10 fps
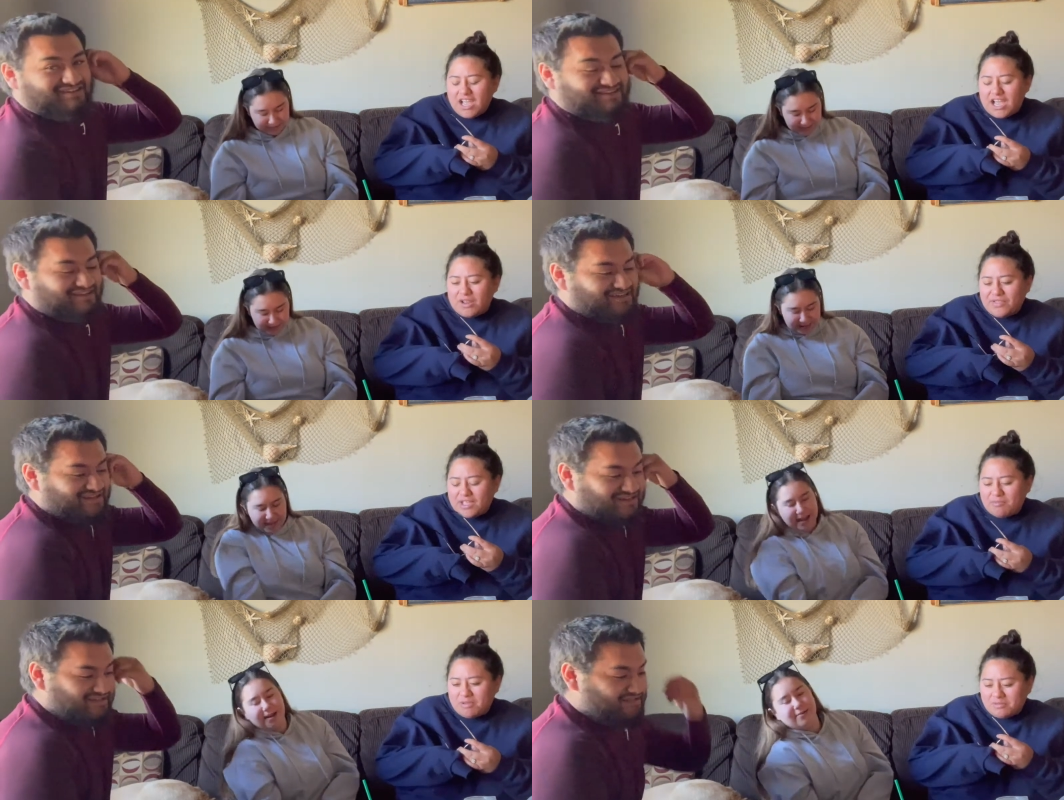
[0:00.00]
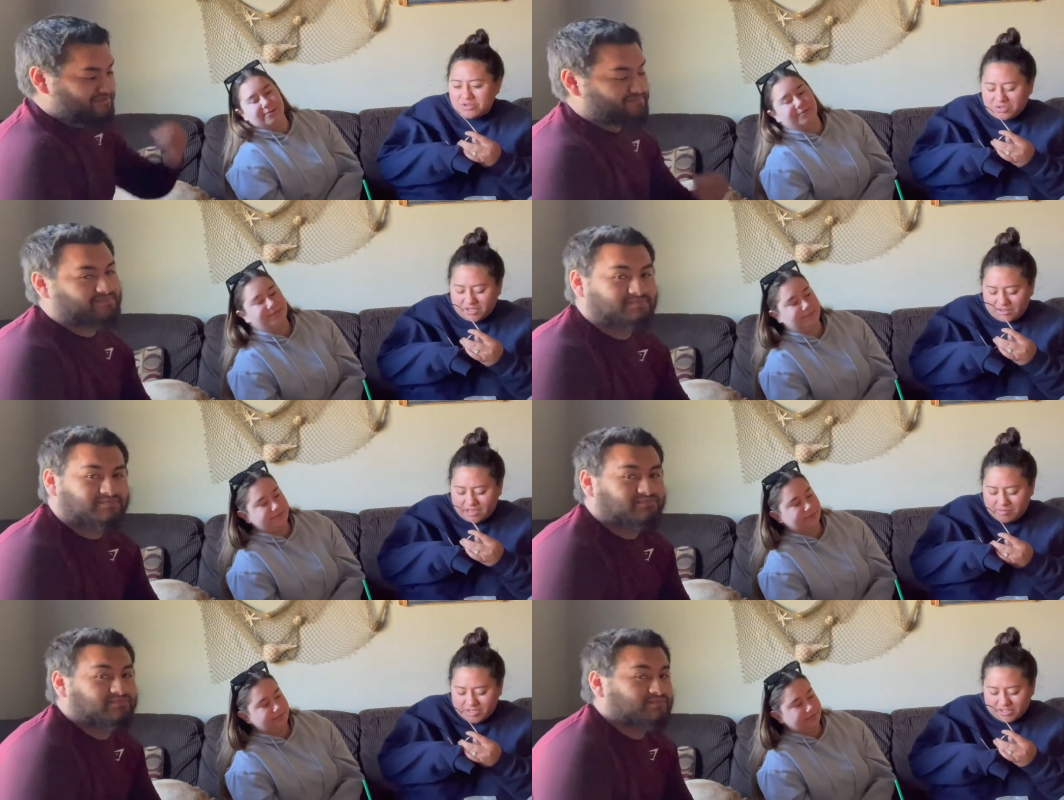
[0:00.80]
Speaker 1: I don't think I'd be able to drink it a lot
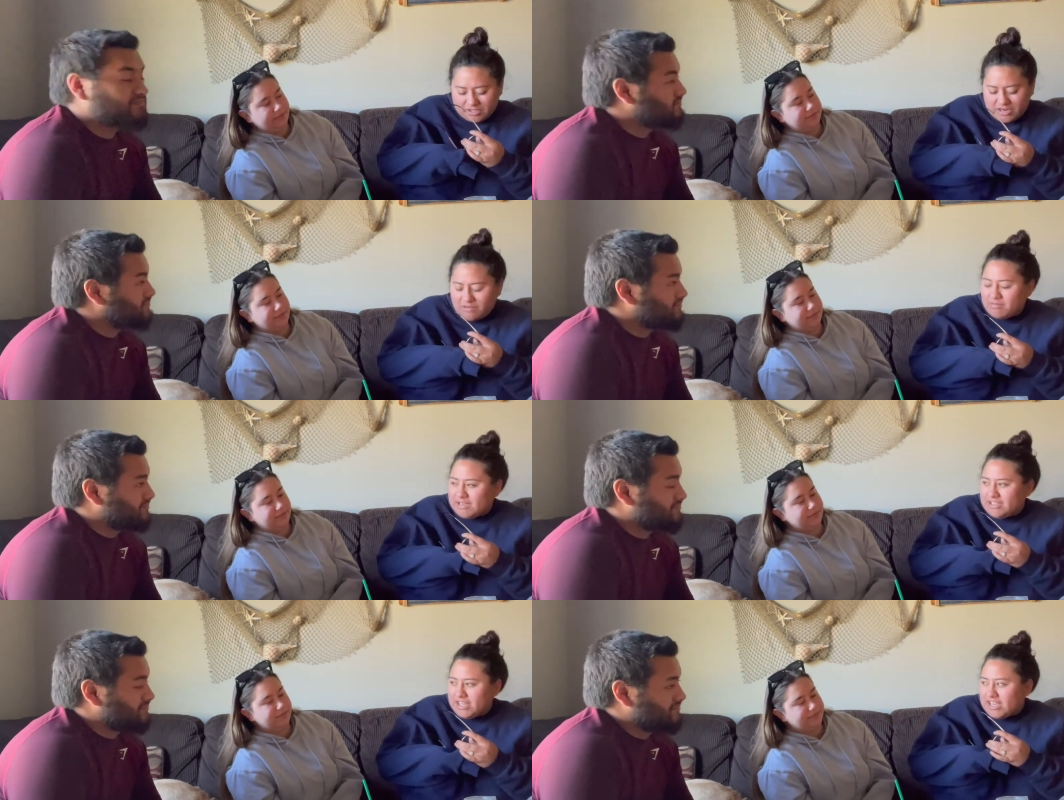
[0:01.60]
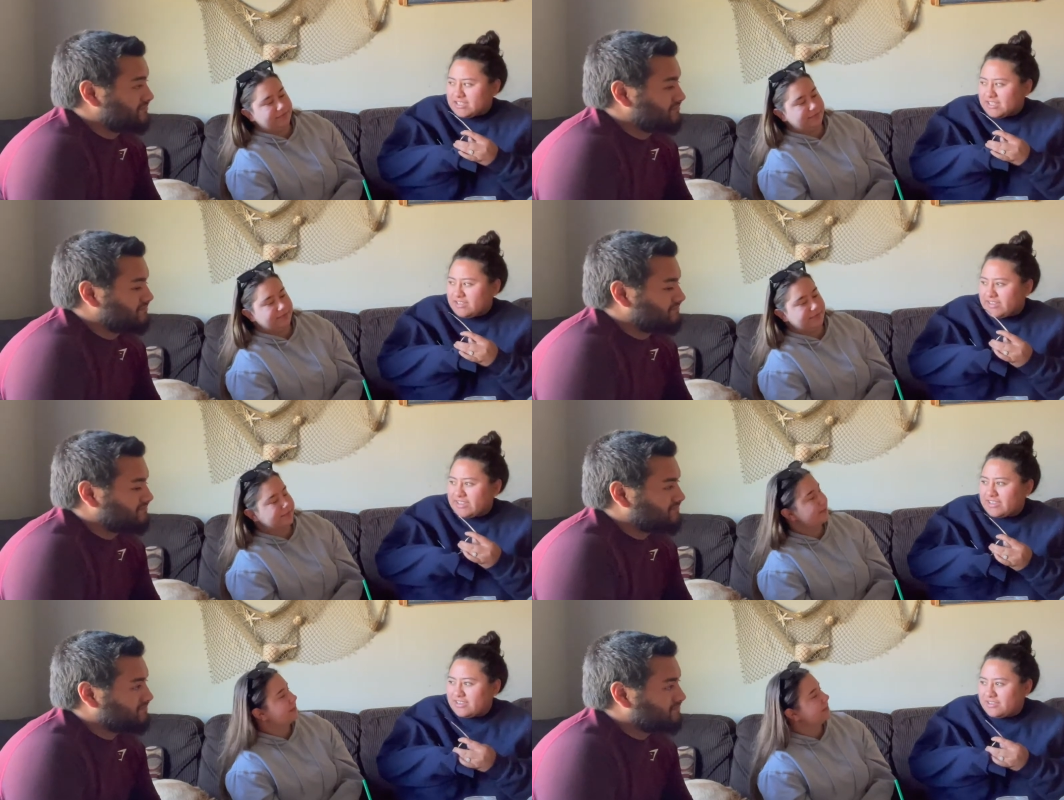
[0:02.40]
because you know how much it has that like
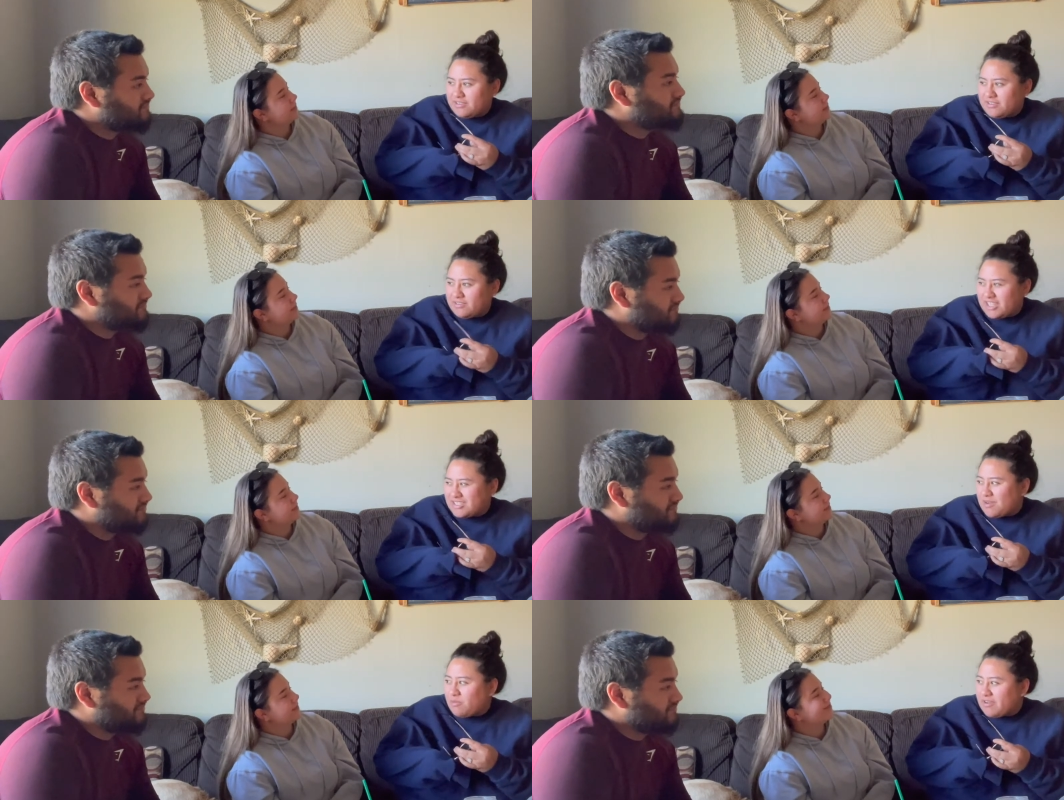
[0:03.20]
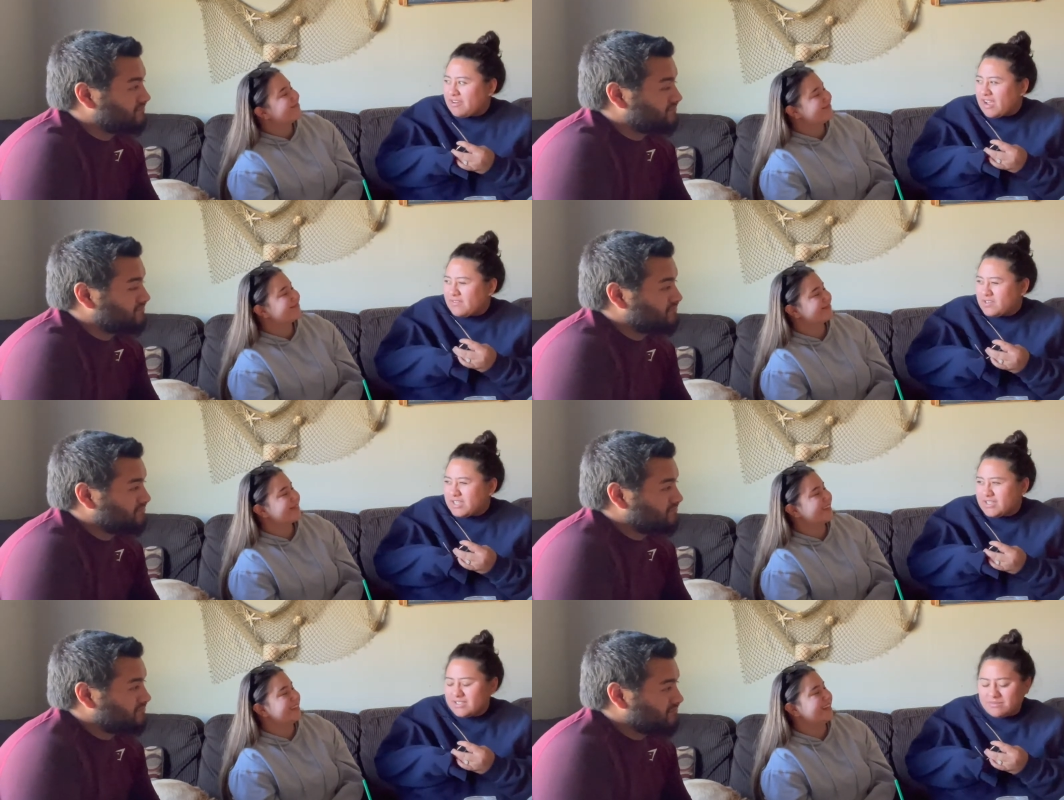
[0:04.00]
mm. gets that weird
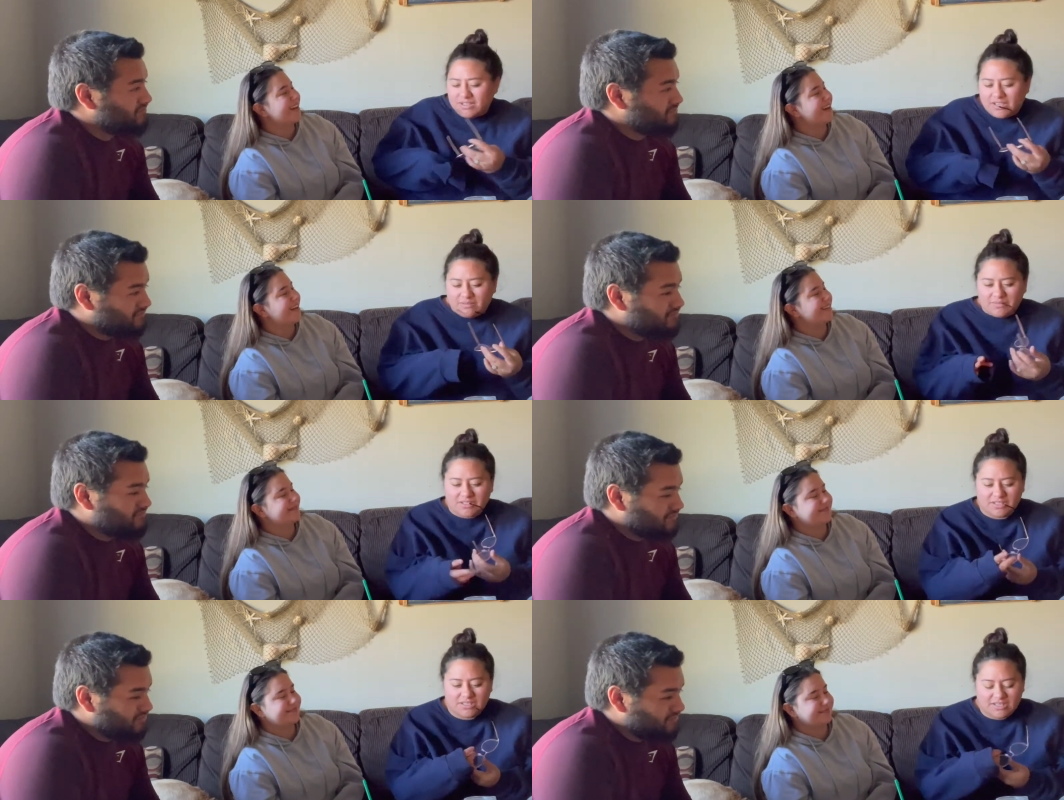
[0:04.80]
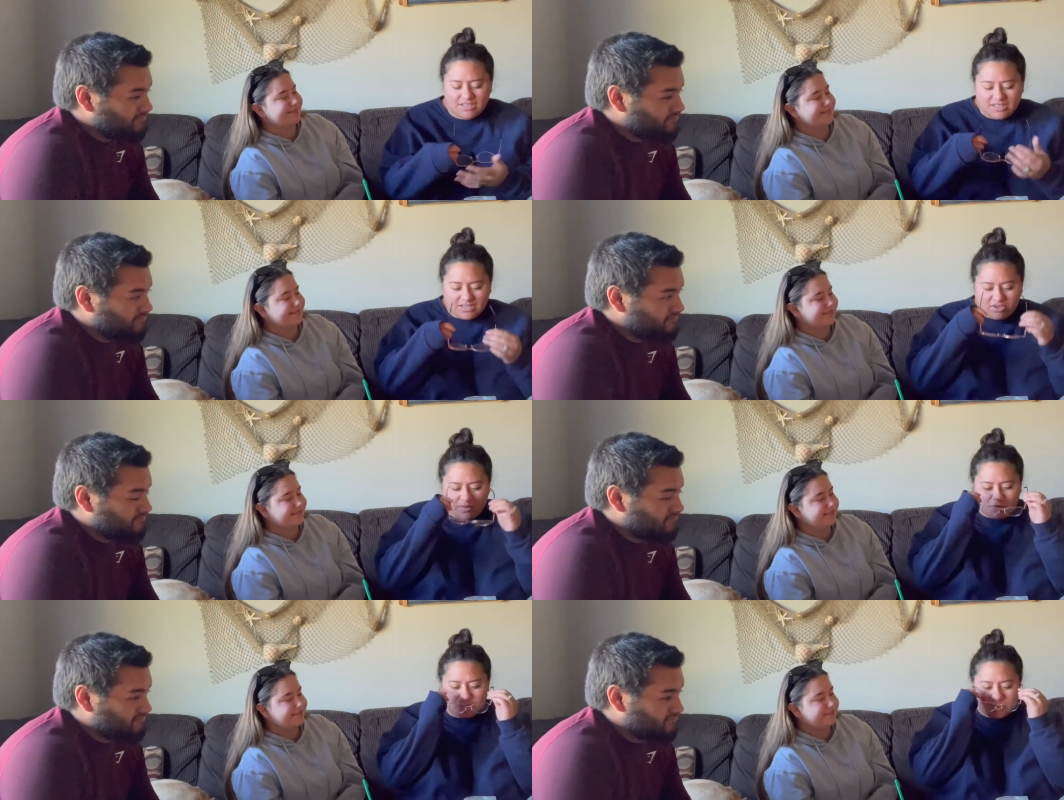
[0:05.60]
aftertaste. Yeah. yeah. Okay,
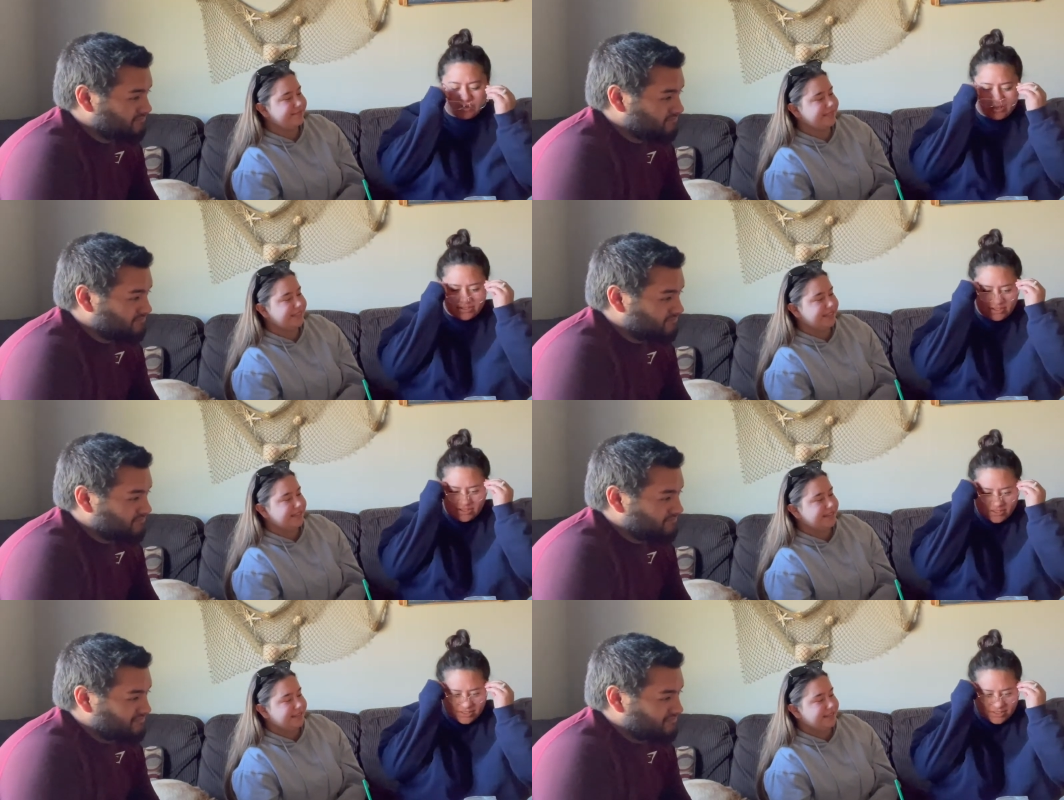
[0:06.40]
which one's next?